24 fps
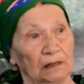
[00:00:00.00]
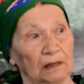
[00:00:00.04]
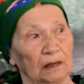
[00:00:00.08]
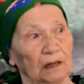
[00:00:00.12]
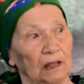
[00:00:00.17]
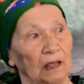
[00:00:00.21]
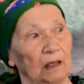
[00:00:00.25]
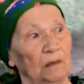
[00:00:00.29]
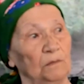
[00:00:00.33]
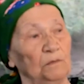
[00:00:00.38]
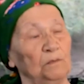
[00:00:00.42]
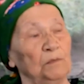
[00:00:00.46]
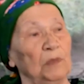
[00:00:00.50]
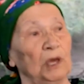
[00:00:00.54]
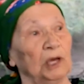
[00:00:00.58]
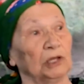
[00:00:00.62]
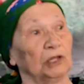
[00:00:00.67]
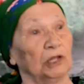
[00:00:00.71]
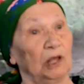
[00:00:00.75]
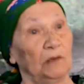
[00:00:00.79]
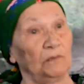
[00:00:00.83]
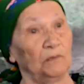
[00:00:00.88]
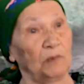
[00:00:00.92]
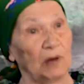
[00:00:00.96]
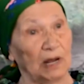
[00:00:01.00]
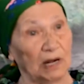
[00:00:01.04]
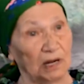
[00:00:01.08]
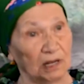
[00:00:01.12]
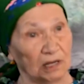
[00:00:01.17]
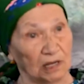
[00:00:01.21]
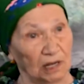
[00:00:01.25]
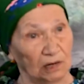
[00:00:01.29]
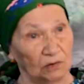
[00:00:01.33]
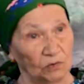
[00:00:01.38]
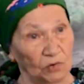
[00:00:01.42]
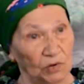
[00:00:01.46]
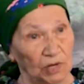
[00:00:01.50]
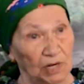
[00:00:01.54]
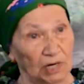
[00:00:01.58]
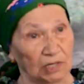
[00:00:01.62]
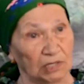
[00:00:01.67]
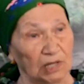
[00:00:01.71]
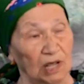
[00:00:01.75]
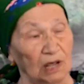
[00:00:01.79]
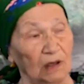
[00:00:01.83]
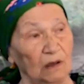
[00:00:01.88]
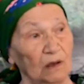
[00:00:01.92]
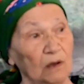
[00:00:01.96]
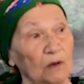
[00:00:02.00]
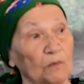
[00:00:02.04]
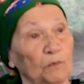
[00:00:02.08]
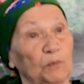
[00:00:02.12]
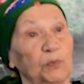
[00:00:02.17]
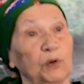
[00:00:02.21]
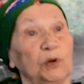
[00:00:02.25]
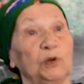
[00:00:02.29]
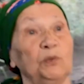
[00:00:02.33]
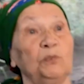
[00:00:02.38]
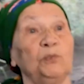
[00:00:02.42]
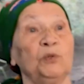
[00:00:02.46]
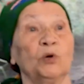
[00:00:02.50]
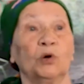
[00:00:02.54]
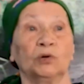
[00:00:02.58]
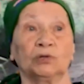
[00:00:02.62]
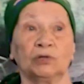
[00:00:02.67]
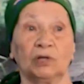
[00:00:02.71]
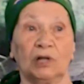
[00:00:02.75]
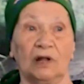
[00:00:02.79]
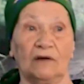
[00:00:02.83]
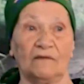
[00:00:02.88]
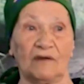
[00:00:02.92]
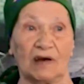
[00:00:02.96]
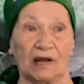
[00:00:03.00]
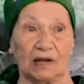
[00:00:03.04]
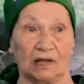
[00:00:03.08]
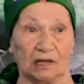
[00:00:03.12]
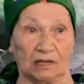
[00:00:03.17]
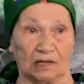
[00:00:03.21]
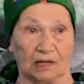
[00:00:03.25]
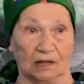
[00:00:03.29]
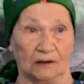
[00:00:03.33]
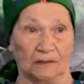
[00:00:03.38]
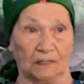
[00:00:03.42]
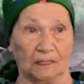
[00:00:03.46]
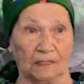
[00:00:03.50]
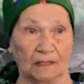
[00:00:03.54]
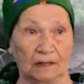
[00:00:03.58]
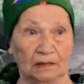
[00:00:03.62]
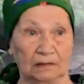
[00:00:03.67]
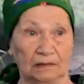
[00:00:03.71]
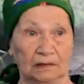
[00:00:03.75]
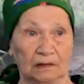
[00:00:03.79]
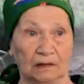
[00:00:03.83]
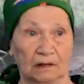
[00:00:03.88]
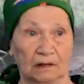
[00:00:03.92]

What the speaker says: The whole village was gathered. There were no men there.